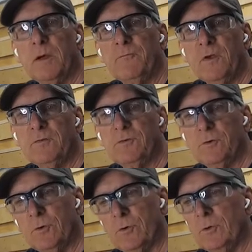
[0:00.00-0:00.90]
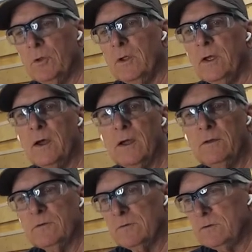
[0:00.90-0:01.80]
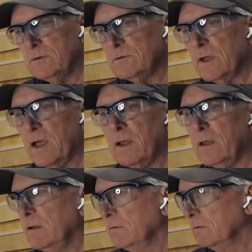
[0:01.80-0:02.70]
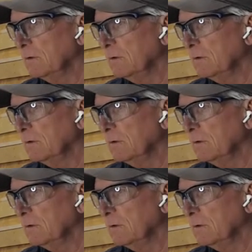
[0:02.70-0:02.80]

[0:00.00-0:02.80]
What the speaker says: by Festool. I just decided